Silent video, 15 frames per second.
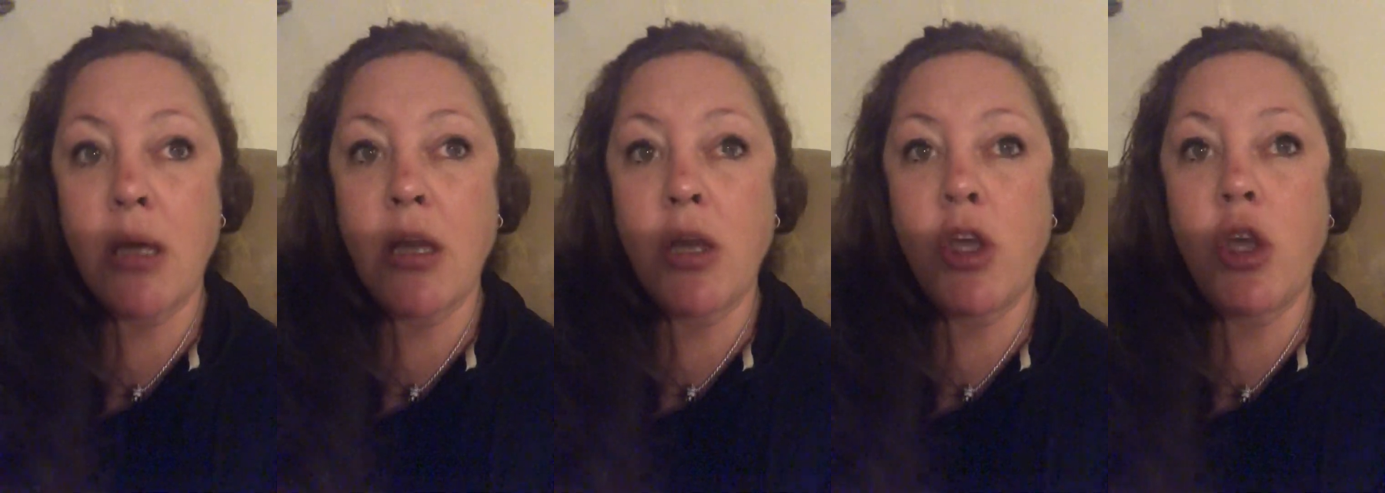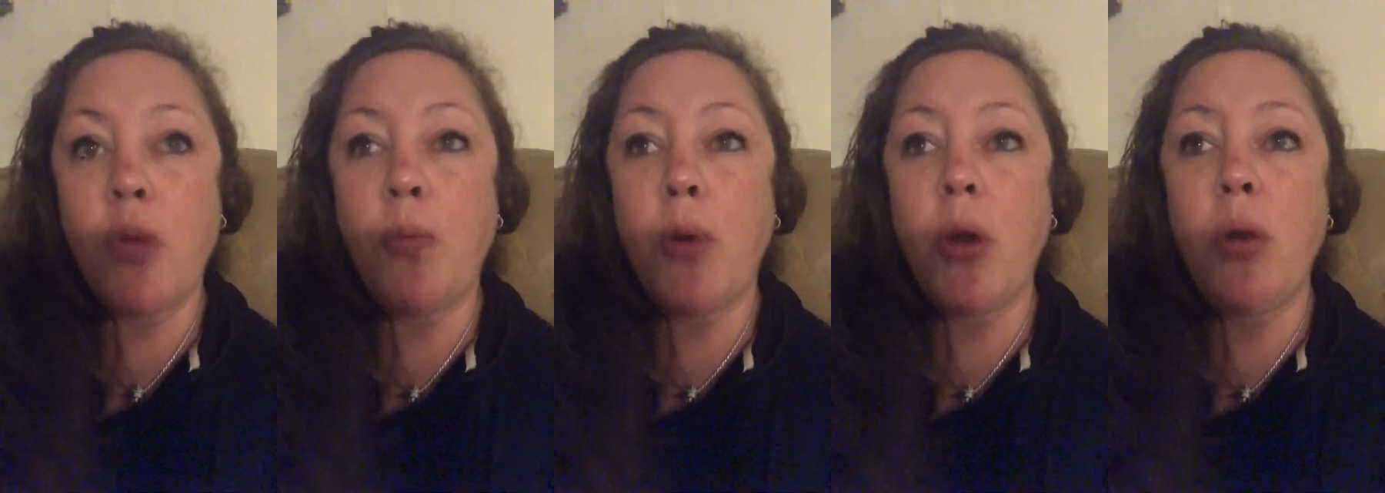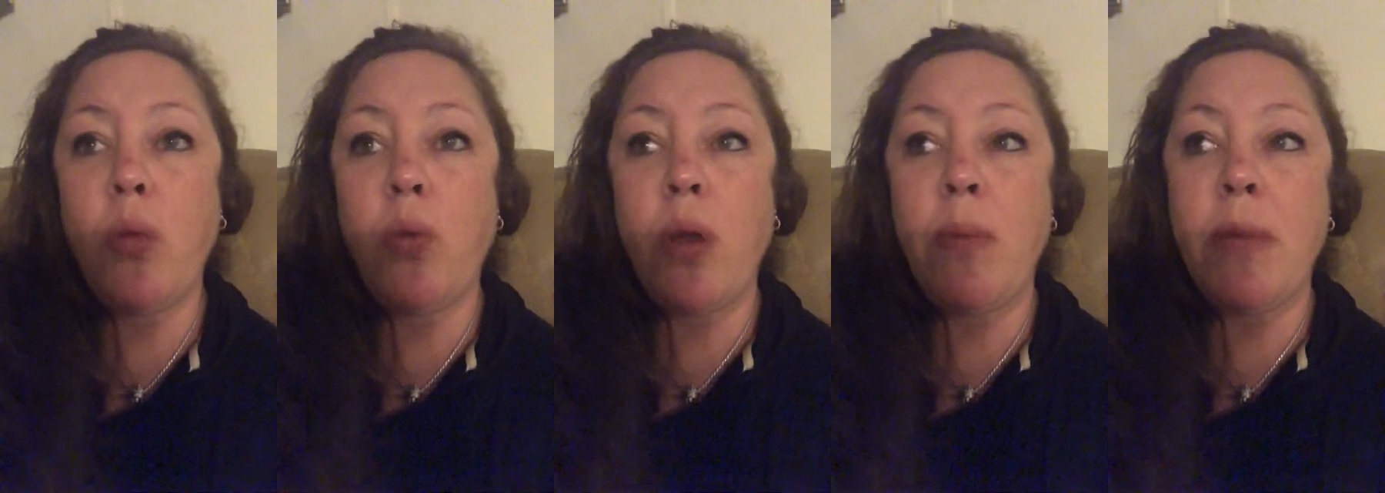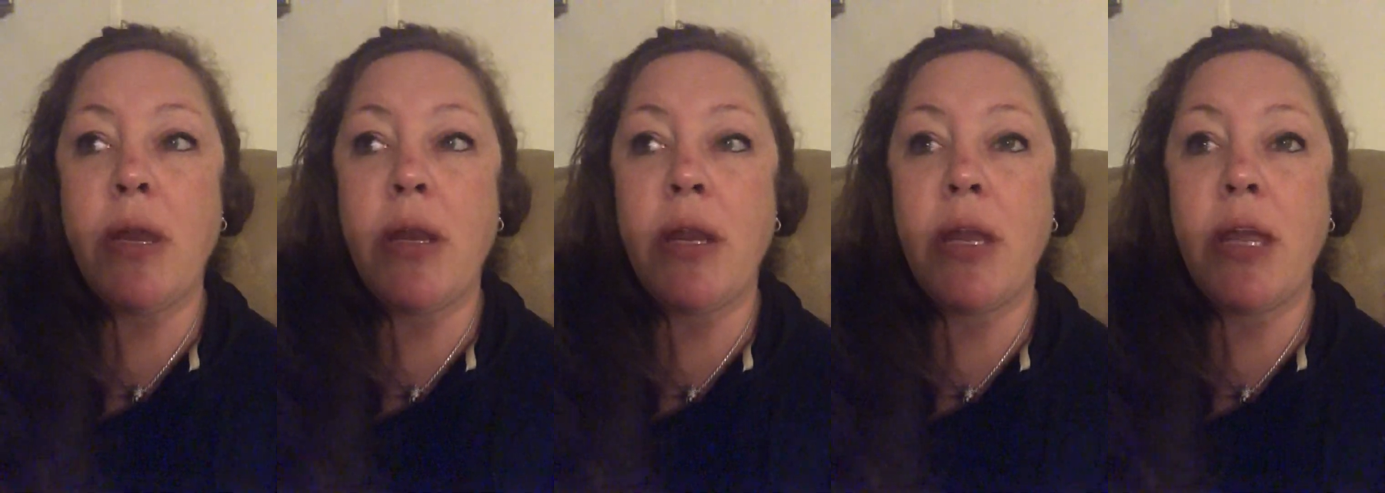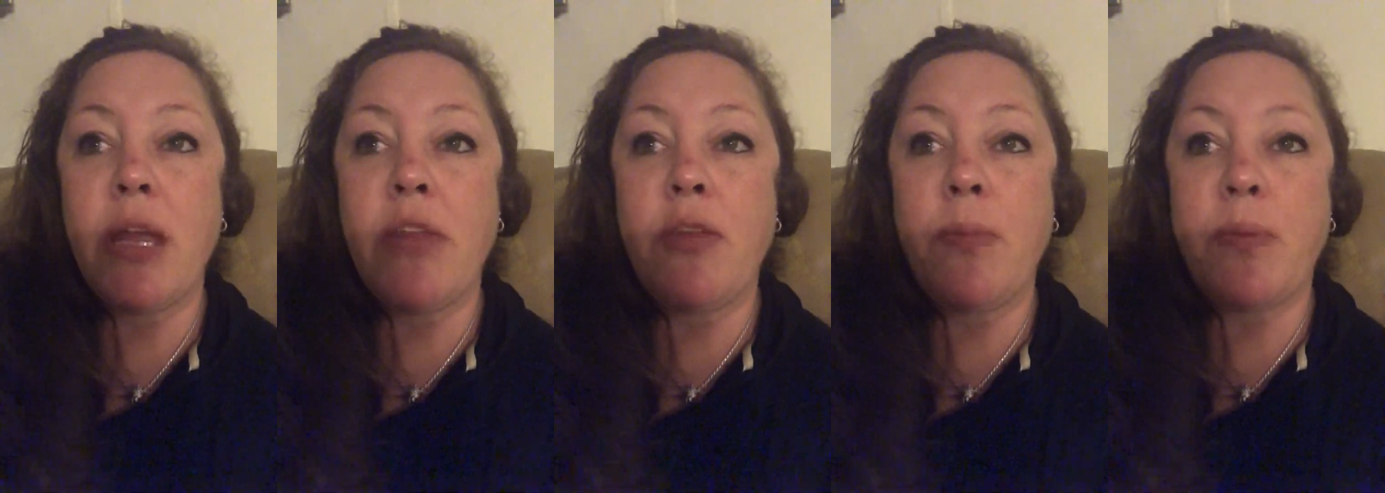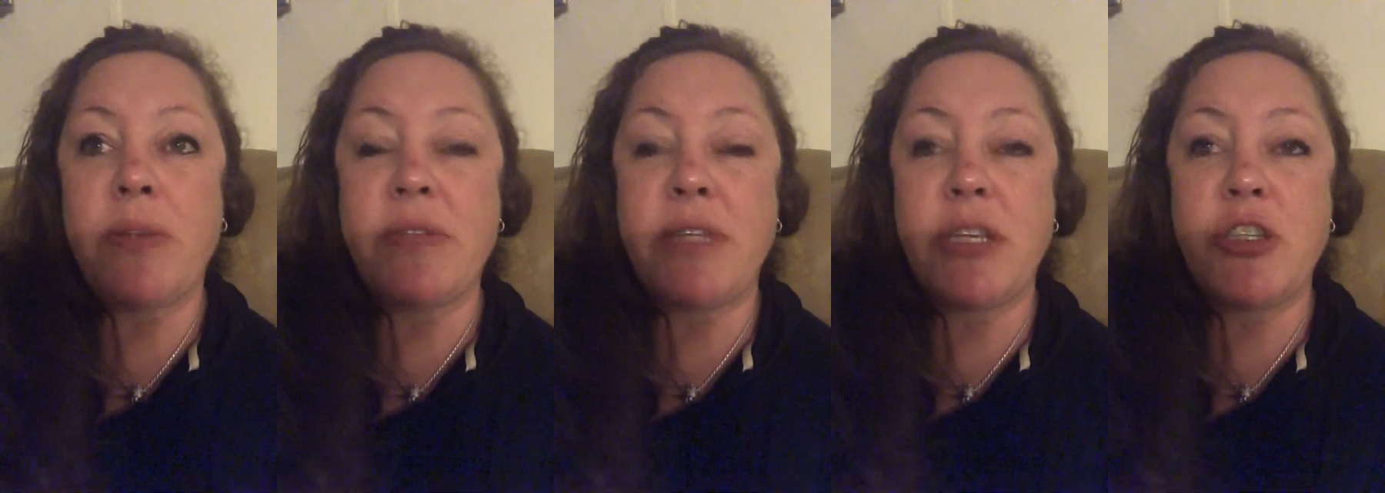You put women in the
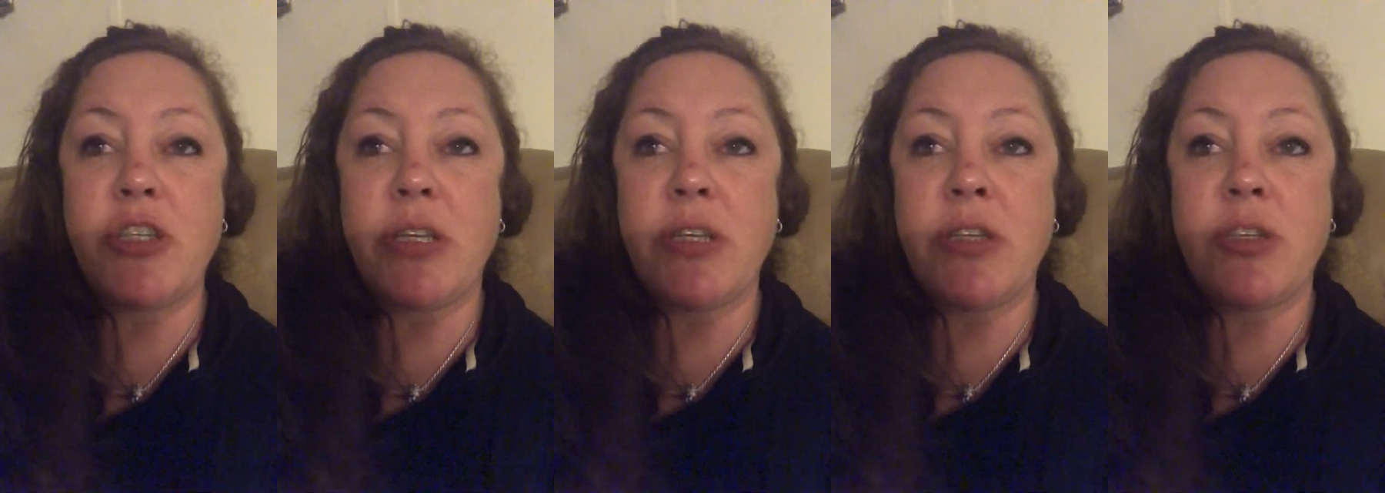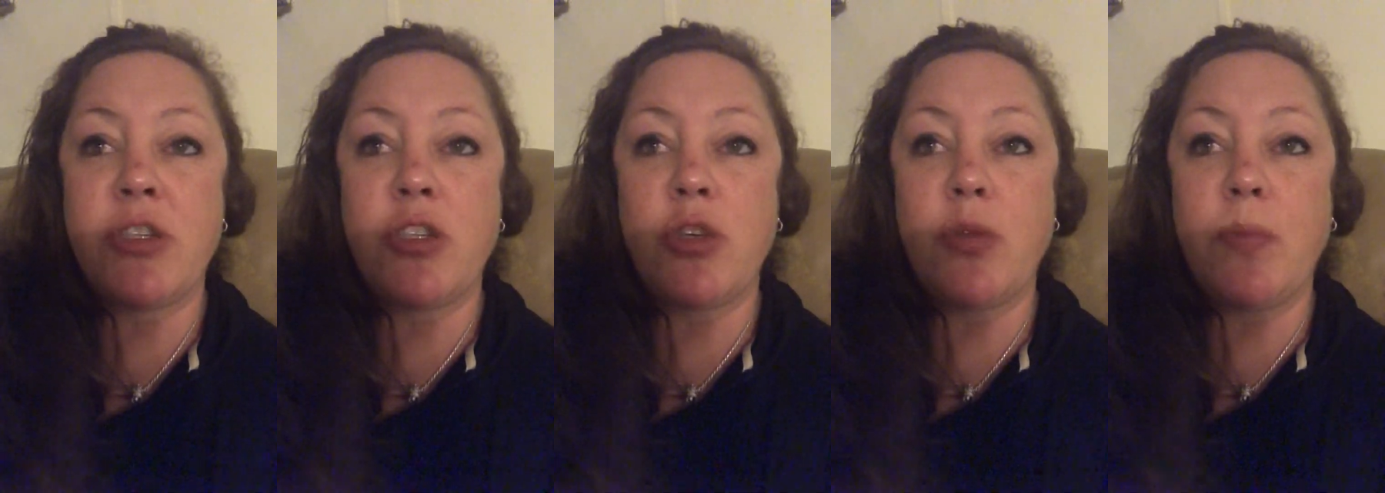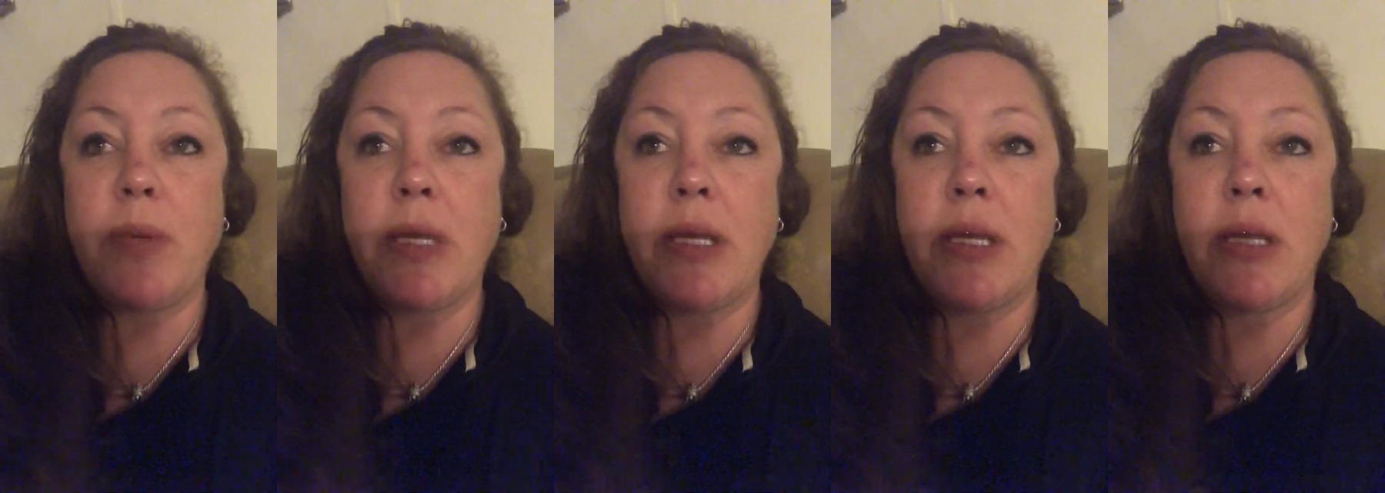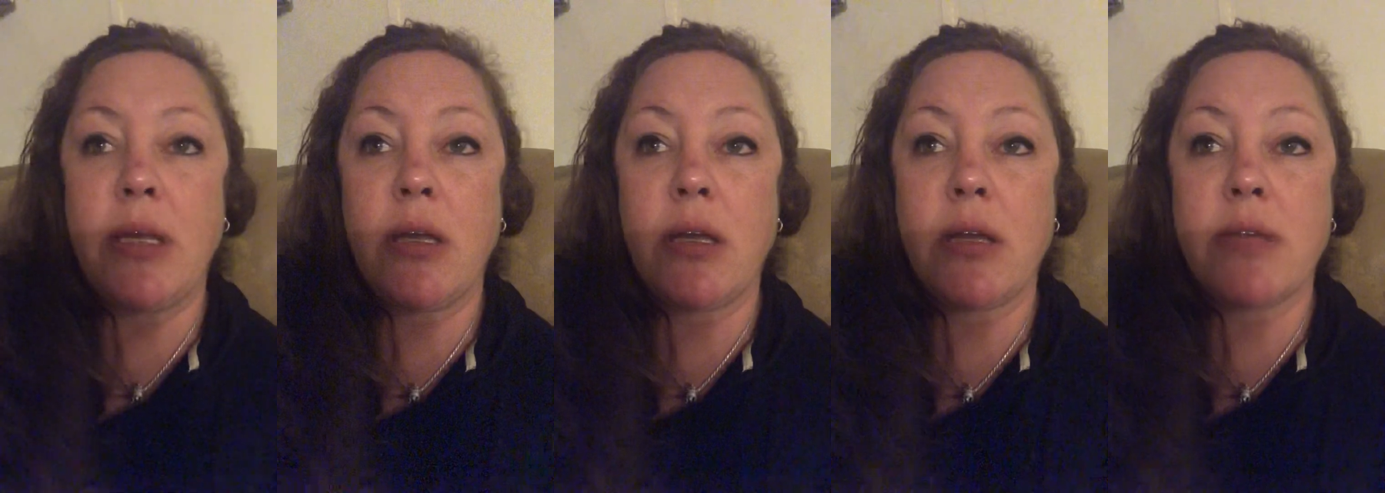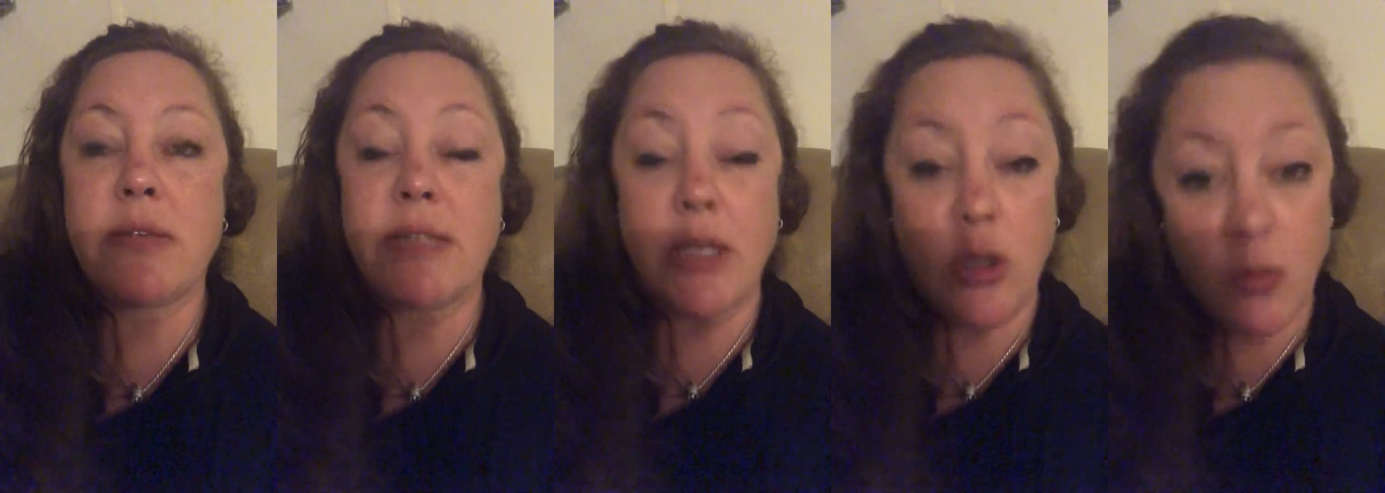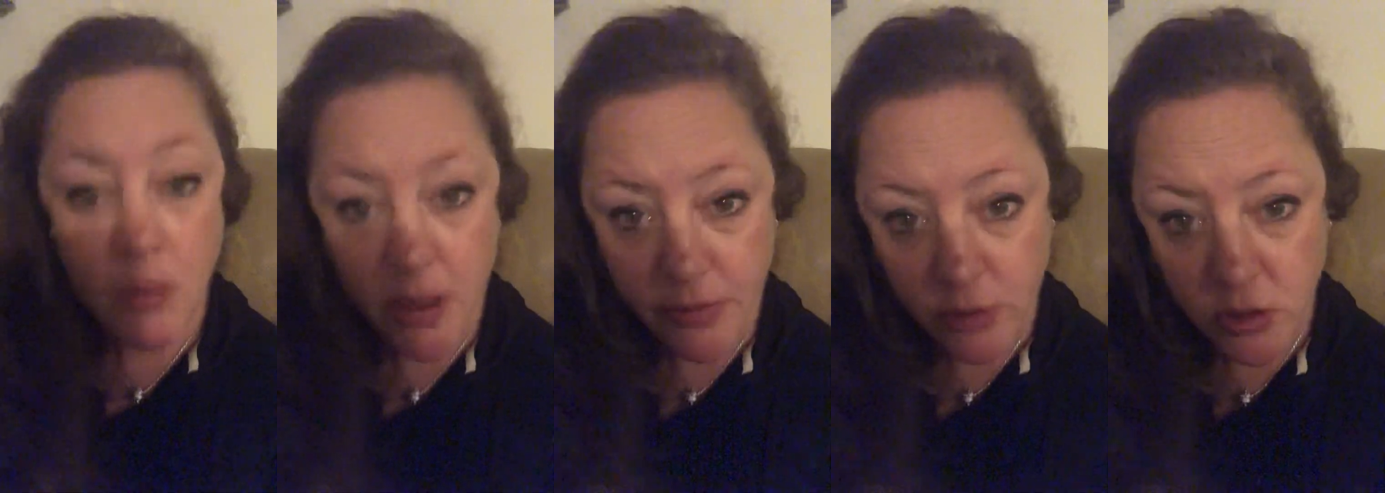position to be single
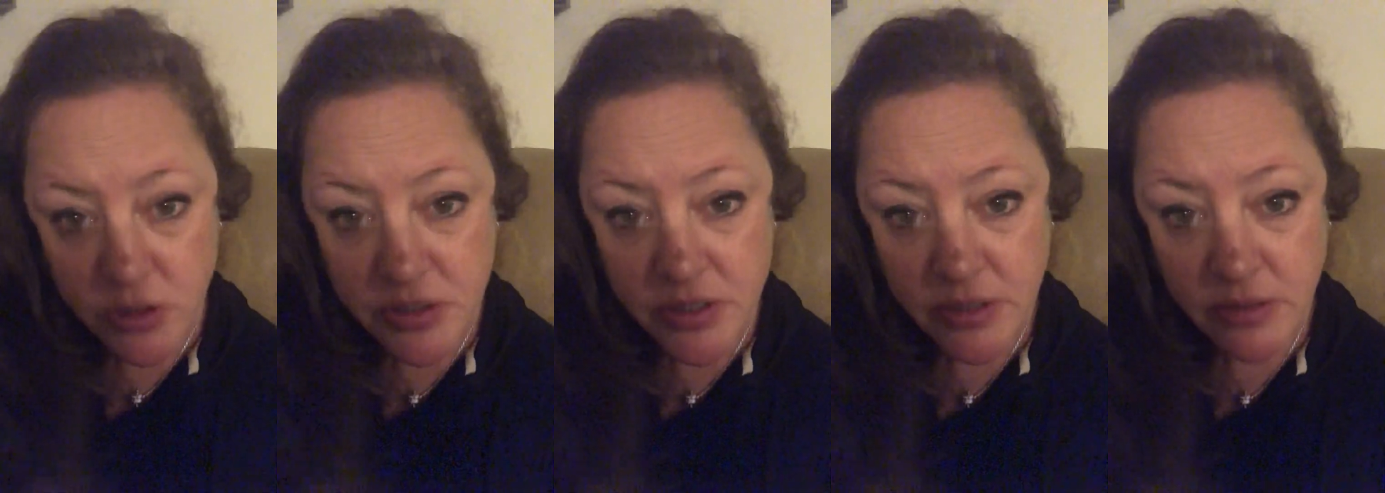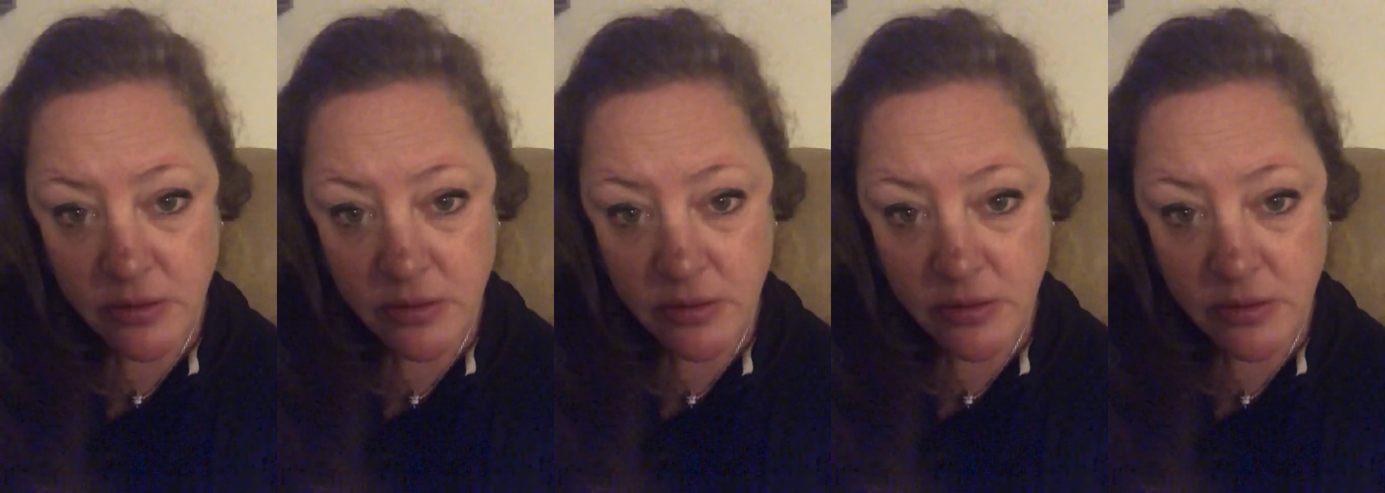mothers